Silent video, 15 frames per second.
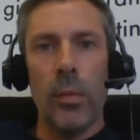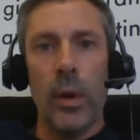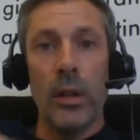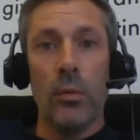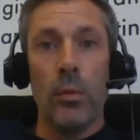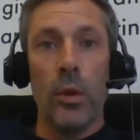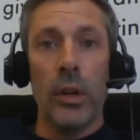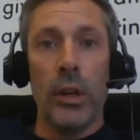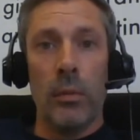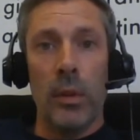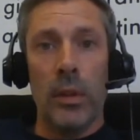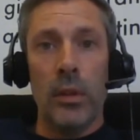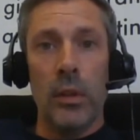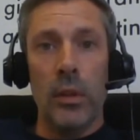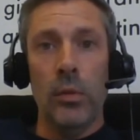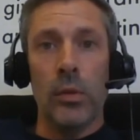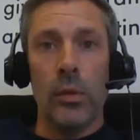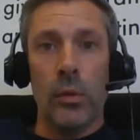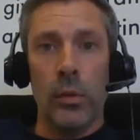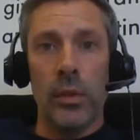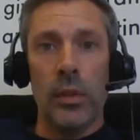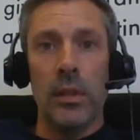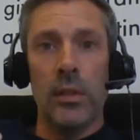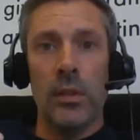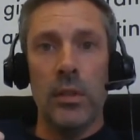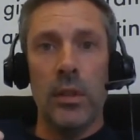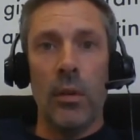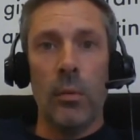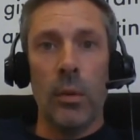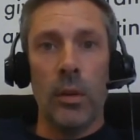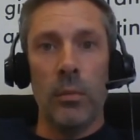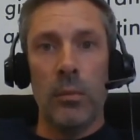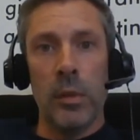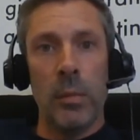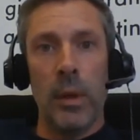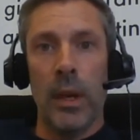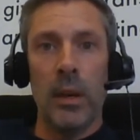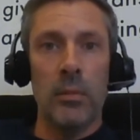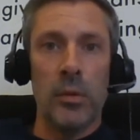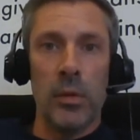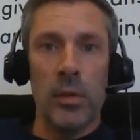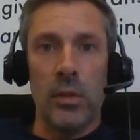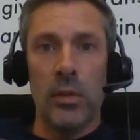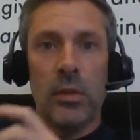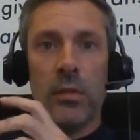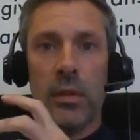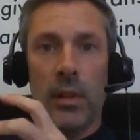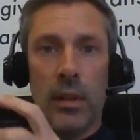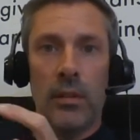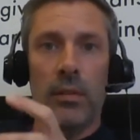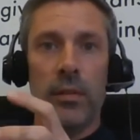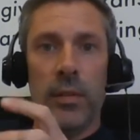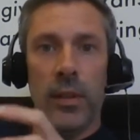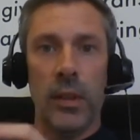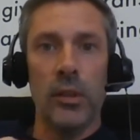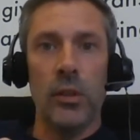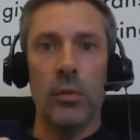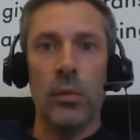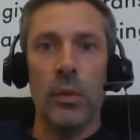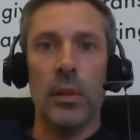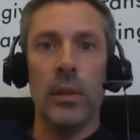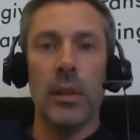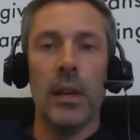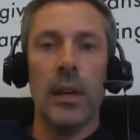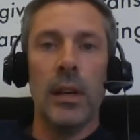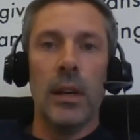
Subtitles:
when you're working with new sources, you don't want them to be able to just like flood you with